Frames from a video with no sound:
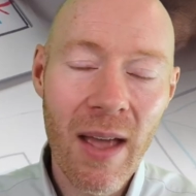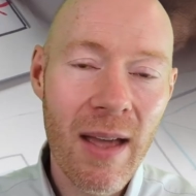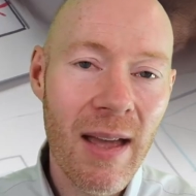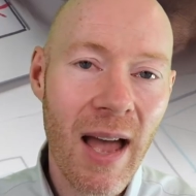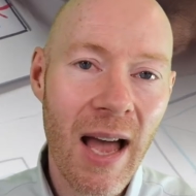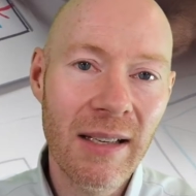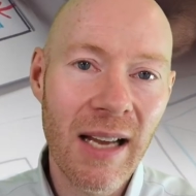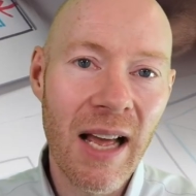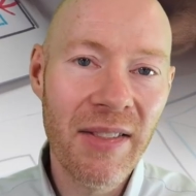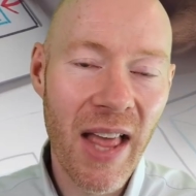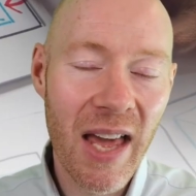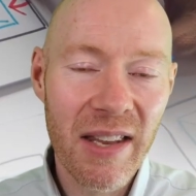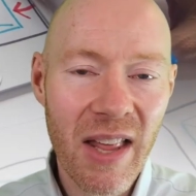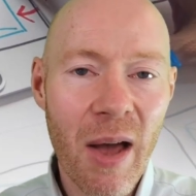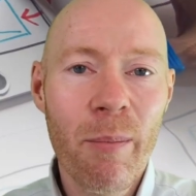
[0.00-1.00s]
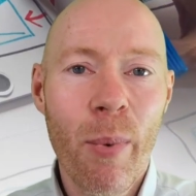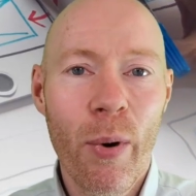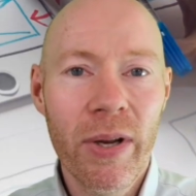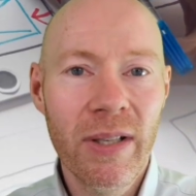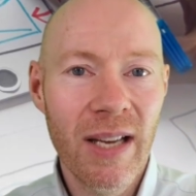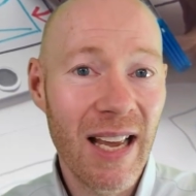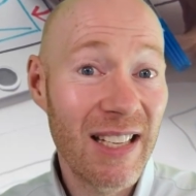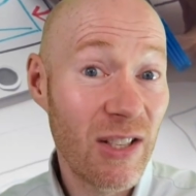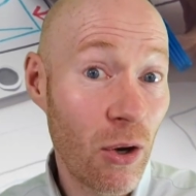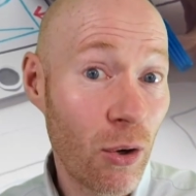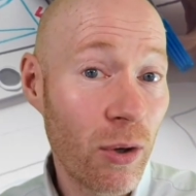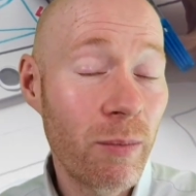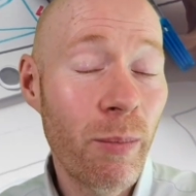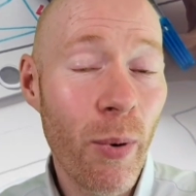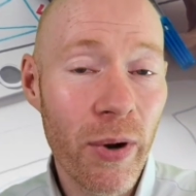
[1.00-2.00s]
And at that point, it's a
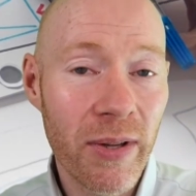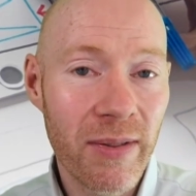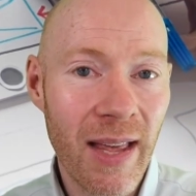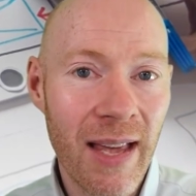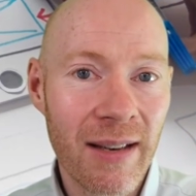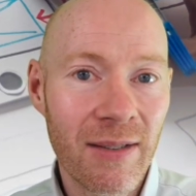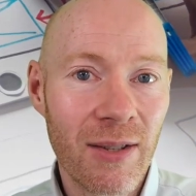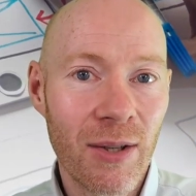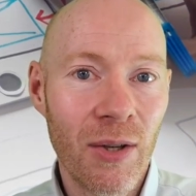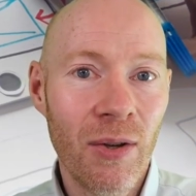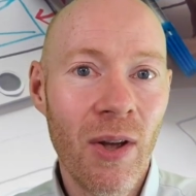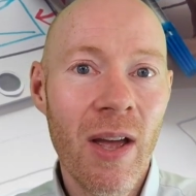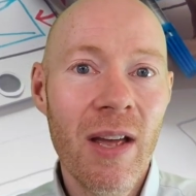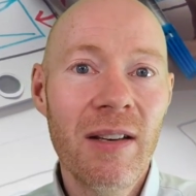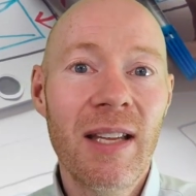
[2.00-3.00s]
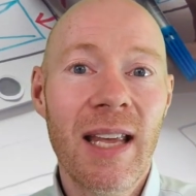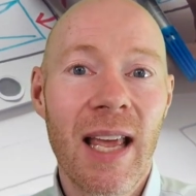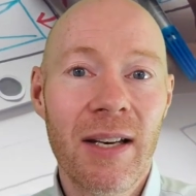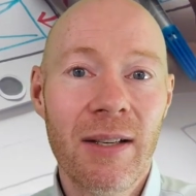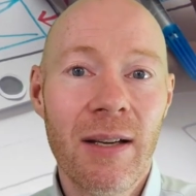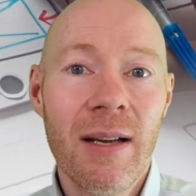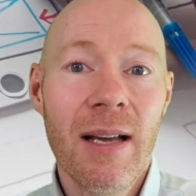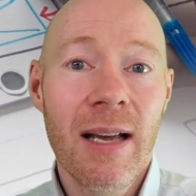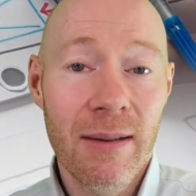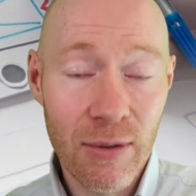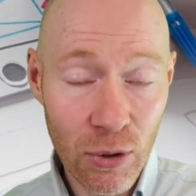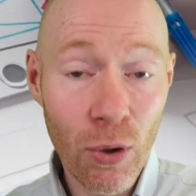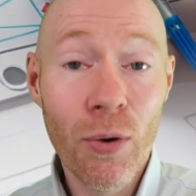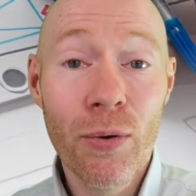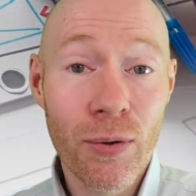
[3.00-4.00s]
good point then to get
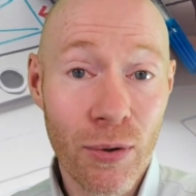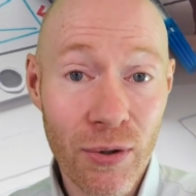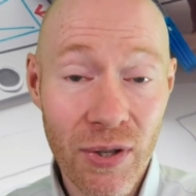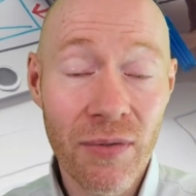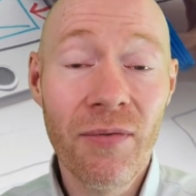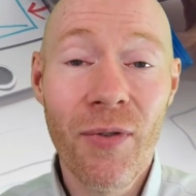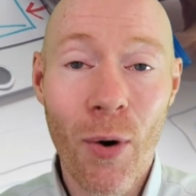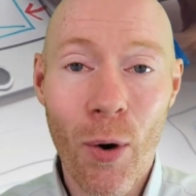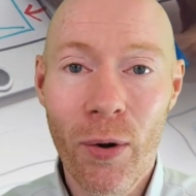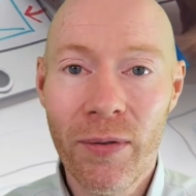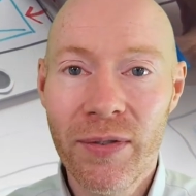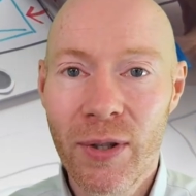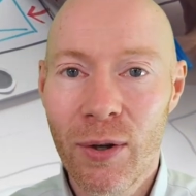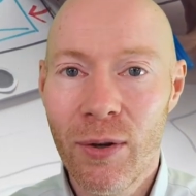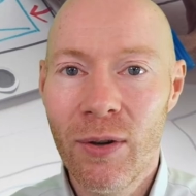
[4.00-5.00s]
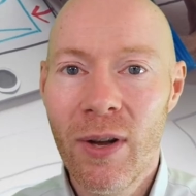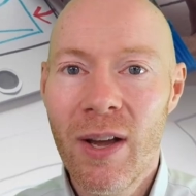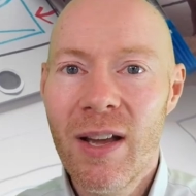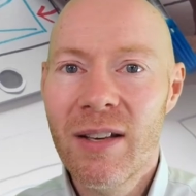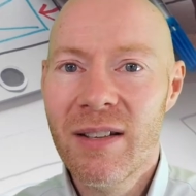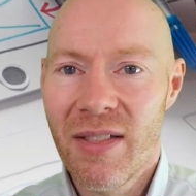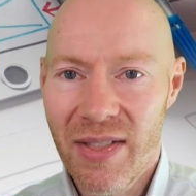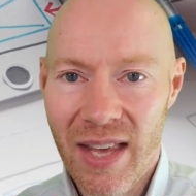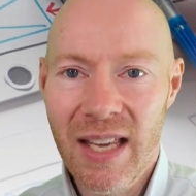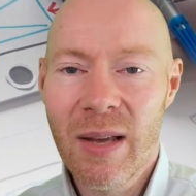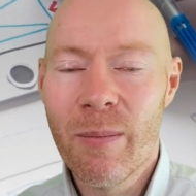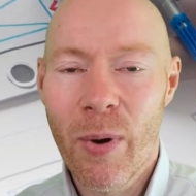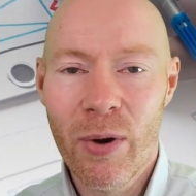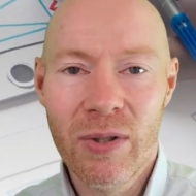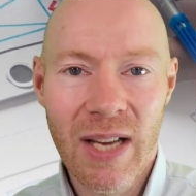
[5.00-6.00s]
users involved, to think
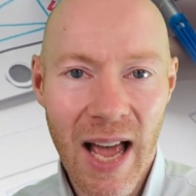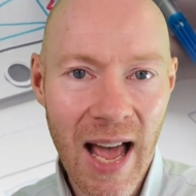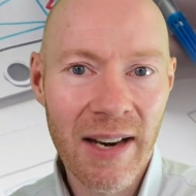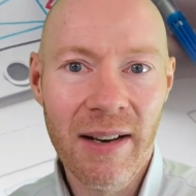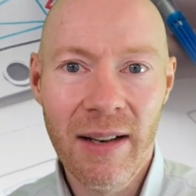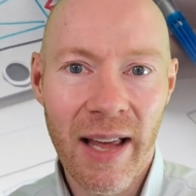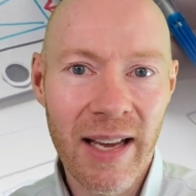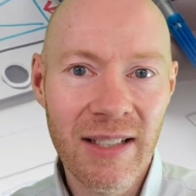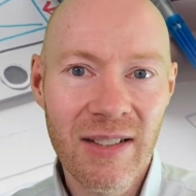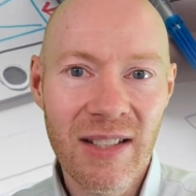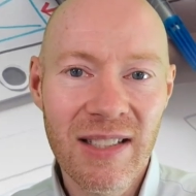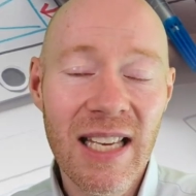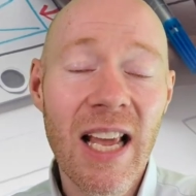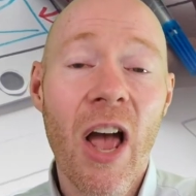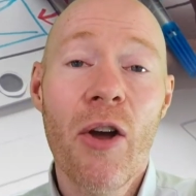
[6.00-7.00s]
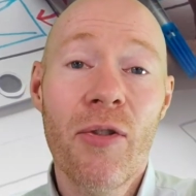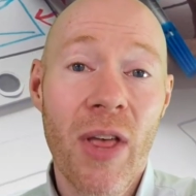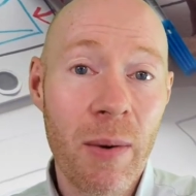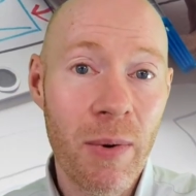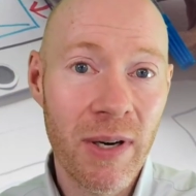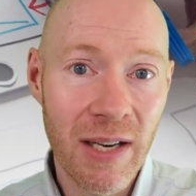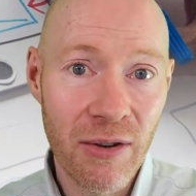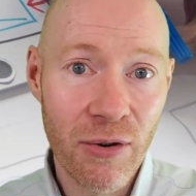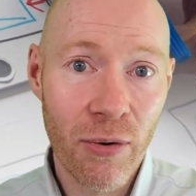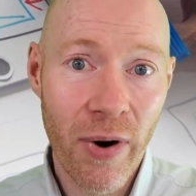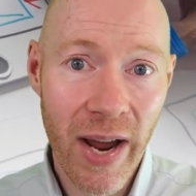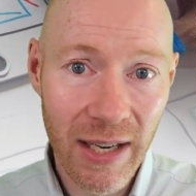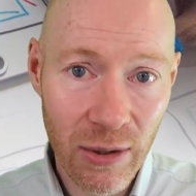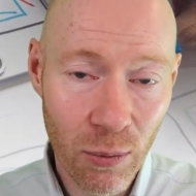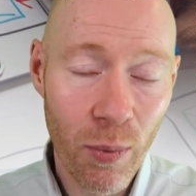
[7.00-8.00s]
about, to analyze, to see how they would
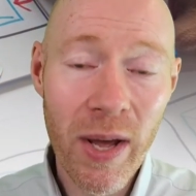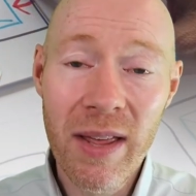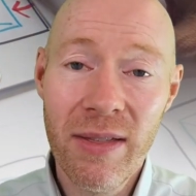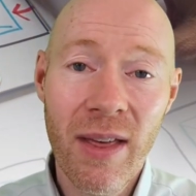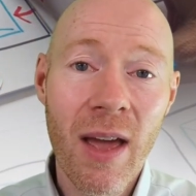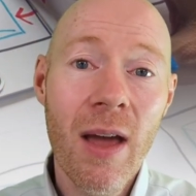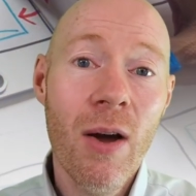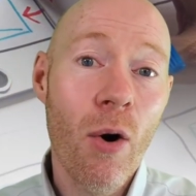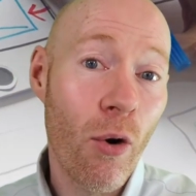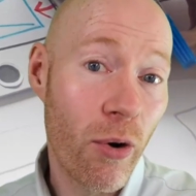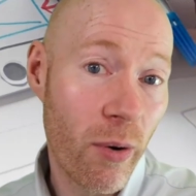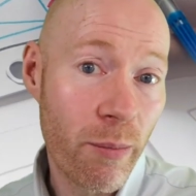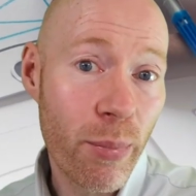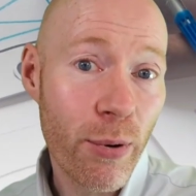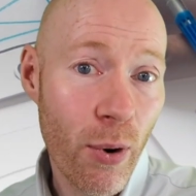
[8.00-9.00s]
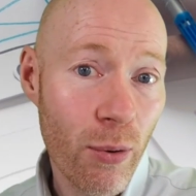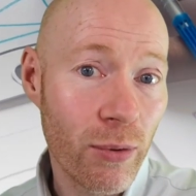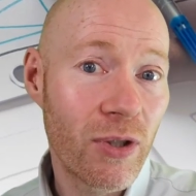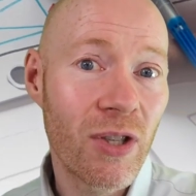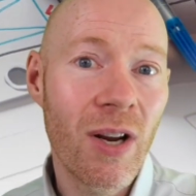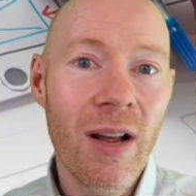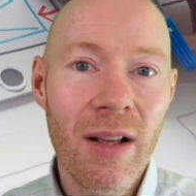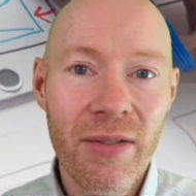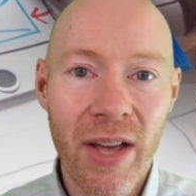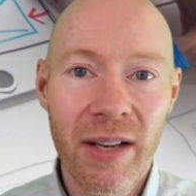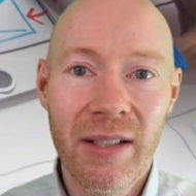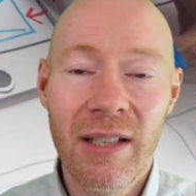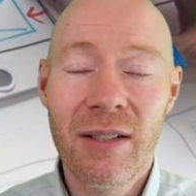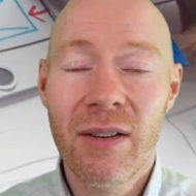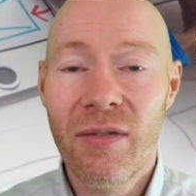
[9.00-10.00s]
interact with or approach that
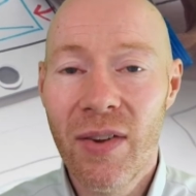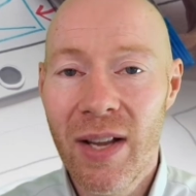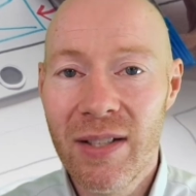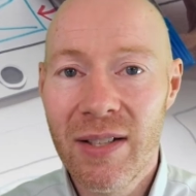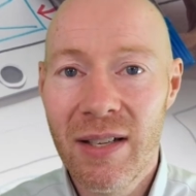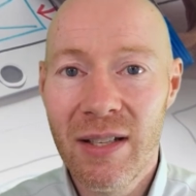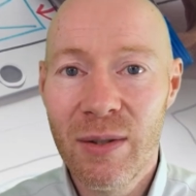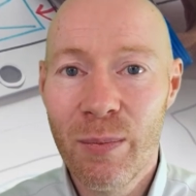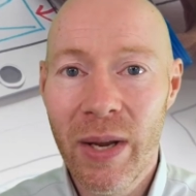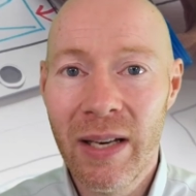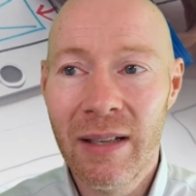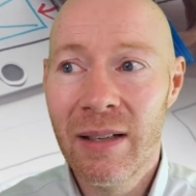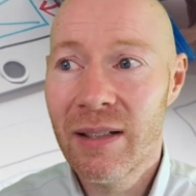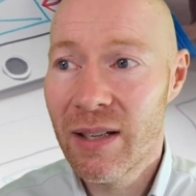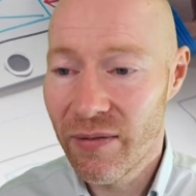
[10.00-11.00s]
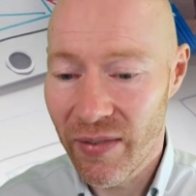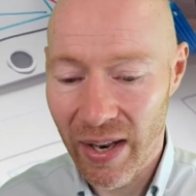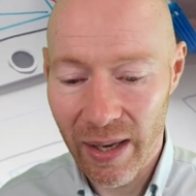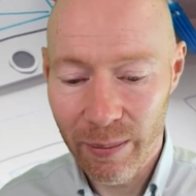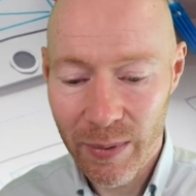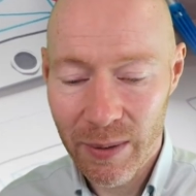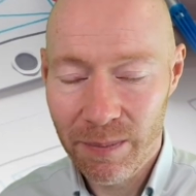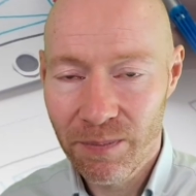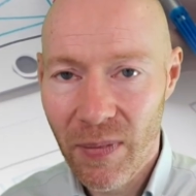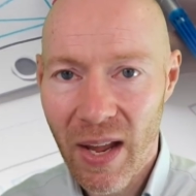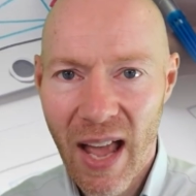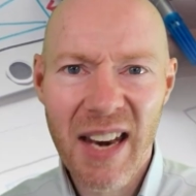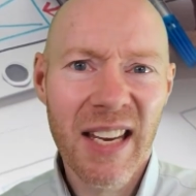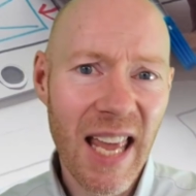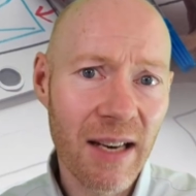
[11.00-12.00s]
interface that has been developed.
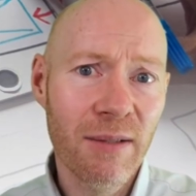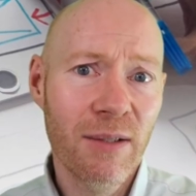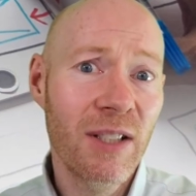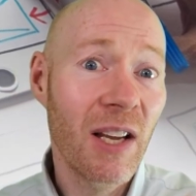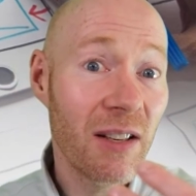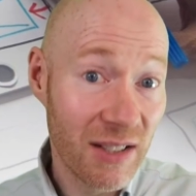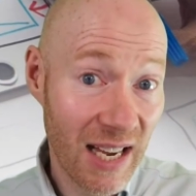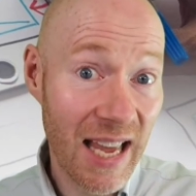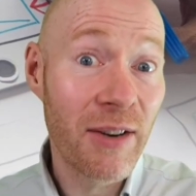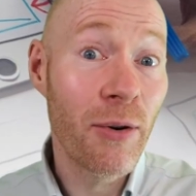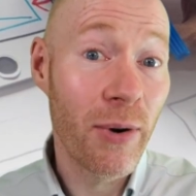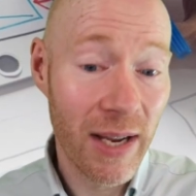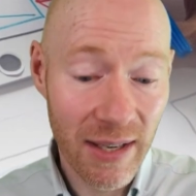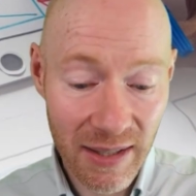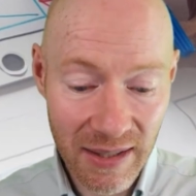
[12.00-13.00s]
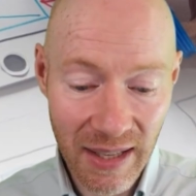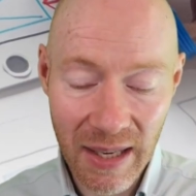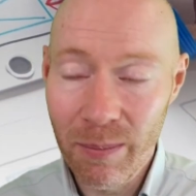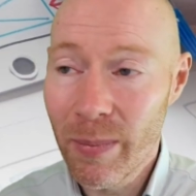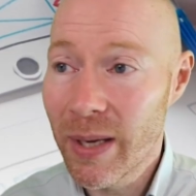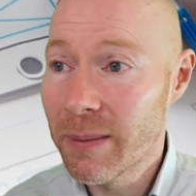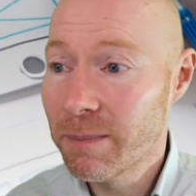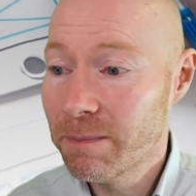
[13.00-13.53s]
And again, to iterate as need be.